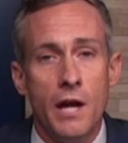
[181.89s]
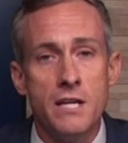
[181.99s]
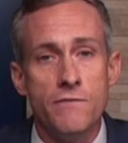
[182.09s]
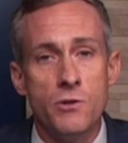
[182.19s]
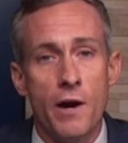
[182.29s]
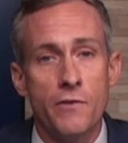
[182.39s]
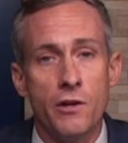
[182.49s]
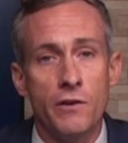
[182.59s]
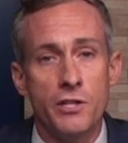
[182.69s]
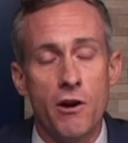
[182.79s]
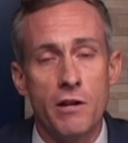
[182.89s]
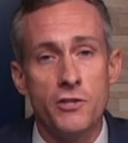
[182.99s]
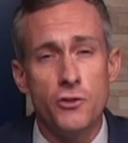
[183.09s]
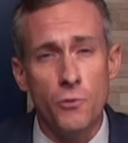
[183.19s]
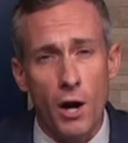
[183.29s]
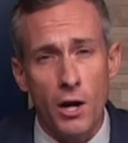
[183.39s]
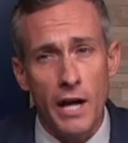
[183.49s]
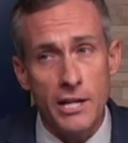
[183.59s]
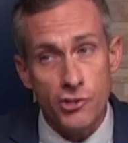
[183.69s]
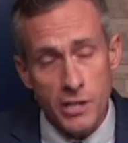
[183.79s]
Any of you out there in the audience who
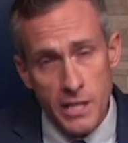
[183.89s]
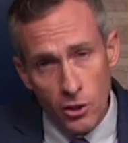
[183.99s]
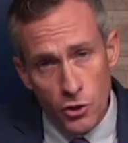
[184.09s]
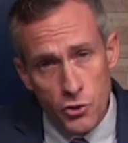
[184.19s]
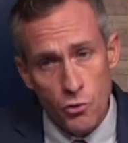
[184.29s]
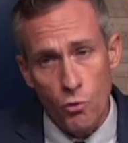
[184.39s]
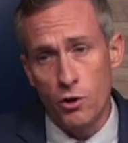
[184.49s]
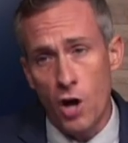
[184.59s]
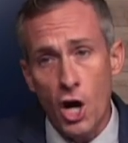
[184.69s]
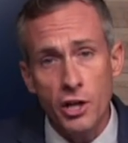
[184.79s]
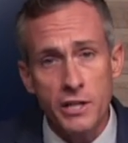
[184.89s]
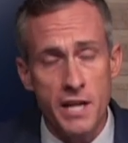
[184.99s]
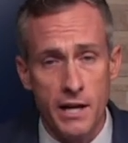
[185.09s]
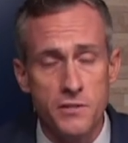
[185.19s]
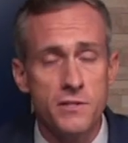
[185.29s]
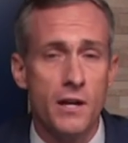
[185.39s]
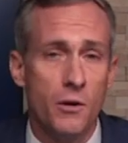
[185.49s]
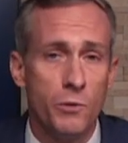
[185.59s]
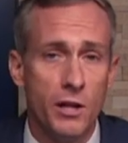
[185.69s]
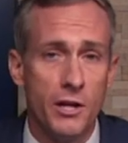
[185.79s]
are engineers or architects
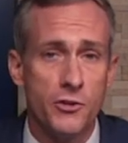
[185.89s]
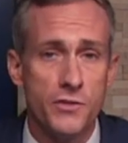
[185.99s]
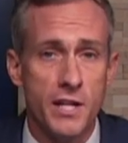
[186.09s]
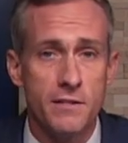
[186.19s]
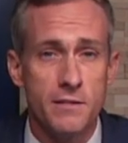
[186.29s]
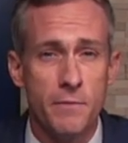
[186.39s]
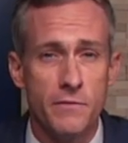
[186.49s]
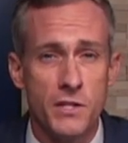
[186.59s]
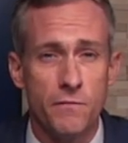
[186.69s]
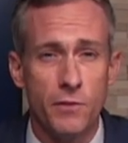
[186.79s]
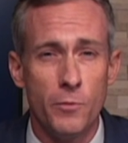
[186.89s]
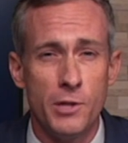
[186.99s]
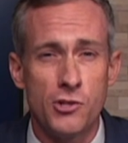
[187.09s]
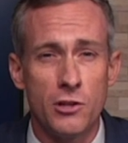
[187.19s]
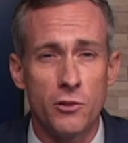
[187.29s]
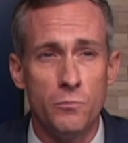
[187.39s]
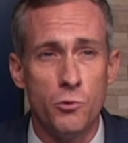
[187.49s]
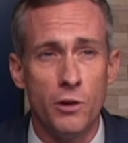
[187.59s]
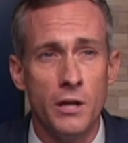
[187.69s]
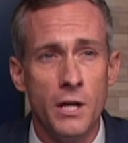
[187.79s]
uh, will understand some of this verbiage a little
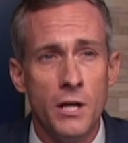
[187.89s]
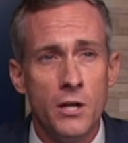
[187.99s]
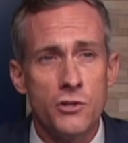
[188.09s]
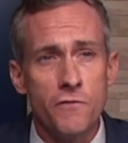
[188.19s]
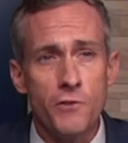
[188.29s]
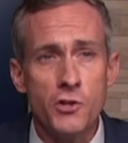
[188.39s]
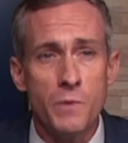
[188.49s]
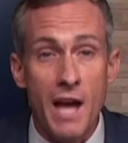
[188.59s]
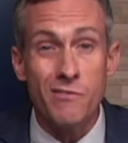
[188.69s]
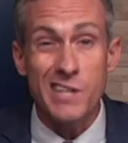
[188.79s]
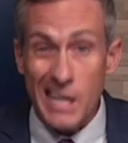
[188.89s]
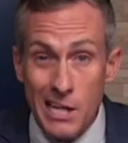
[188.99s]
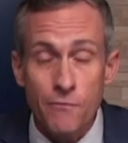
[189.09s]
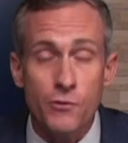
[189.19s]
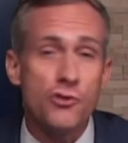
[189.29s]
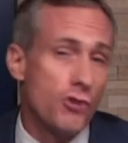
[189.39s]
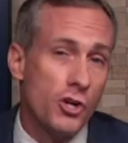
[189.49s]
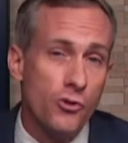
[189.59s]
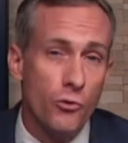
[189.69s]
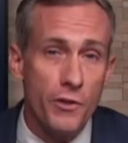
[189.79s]
more. So first we have the
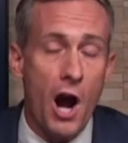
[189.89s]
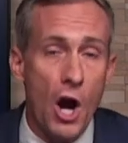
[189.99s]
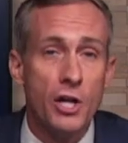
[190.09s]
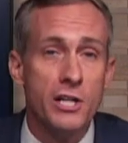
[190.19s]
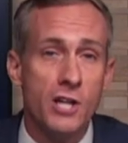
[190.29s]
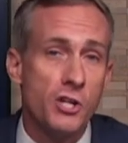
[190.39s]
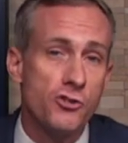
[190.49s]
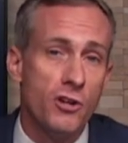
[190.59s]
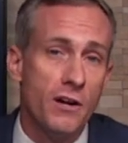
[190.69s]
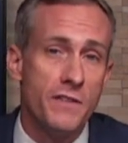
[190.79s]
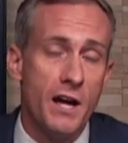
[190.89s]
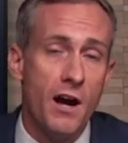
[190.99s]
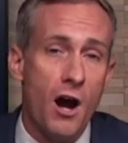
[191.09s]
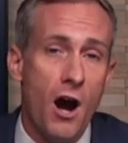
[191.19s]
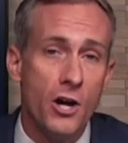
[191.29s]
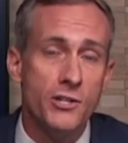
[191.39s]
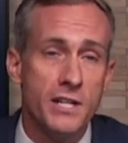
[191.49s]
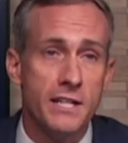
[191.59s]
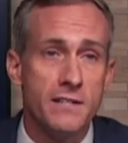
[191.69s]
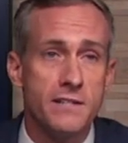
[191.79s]
infrastructure or the architecture of the heart
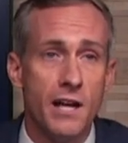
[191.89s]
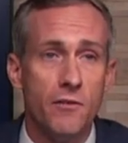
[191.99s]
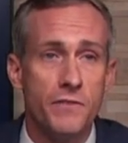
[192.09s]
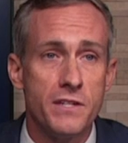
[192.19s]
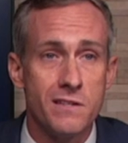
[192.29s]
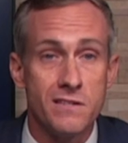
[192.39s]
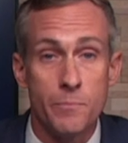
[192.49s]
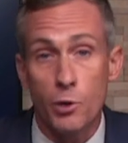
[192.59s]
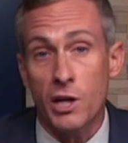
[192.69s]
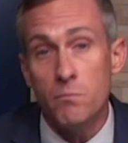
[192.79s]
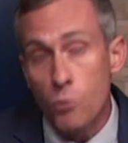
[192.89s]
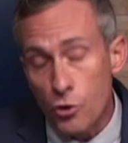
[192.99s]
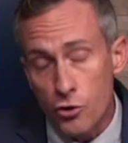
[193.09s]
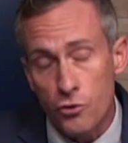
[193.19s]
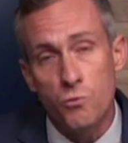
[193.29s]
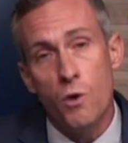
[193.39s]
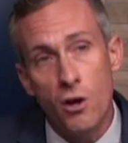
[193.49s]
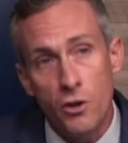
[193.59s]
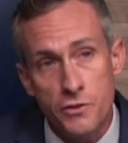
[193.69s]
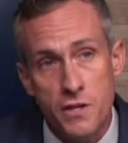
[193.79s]
itself. This is the brick and mortar, the
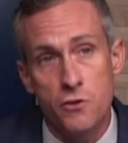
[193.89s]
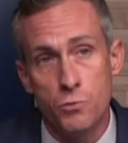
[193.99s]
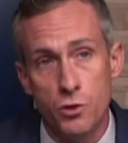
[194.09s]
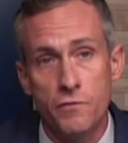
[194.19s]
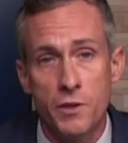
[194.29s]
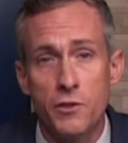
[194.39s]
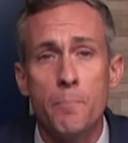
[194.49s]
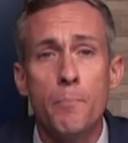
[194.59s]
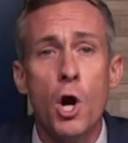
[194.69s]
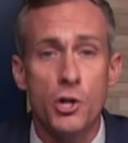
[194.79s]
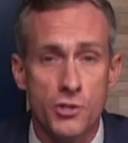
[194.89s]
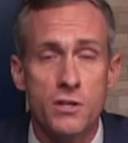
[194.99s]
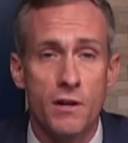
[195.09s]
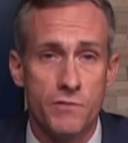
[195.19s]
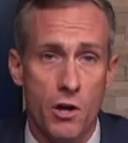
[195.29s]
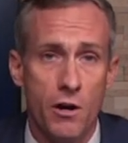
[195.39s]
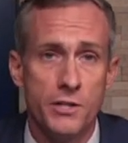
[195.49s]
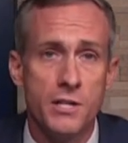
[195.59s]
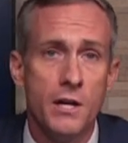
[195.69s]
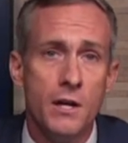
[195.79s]
walls and the roof, the, the parts of the
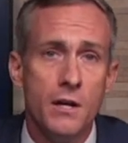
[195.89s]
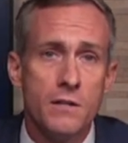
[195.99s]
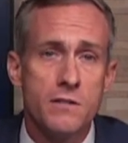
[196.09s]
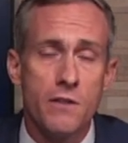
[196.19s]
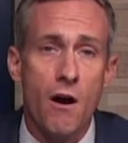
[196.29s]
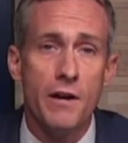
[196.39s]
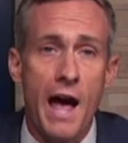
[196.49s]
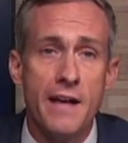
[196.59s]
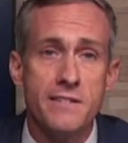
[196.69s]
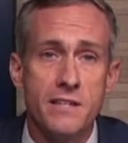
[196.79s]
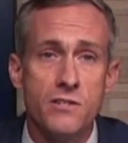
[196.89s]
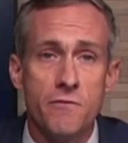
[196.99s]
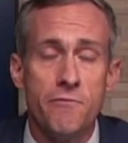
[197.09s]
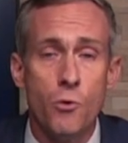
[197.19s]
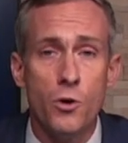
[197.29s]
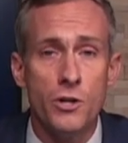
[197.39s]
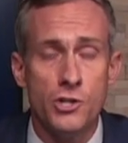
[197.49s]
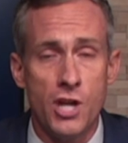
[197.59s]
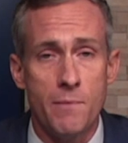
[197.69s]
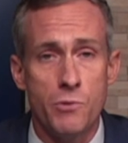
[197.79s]
heart. So the heart has these four
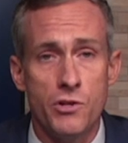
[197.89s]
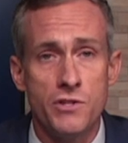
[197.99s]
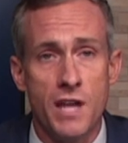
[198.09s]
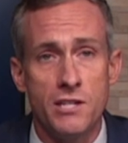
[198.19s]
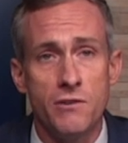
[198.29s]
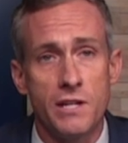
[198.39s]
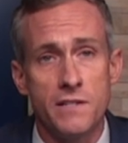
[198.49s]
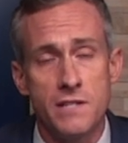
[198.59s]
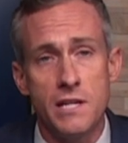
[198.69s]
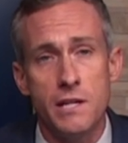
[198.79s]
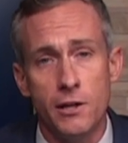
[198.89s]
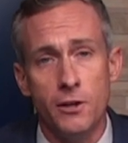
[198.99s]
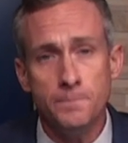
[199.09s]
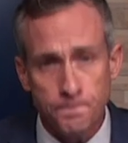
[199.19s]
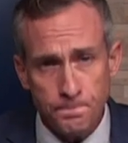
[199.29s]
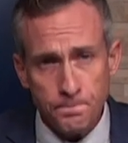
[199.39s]
chambers that you can see here.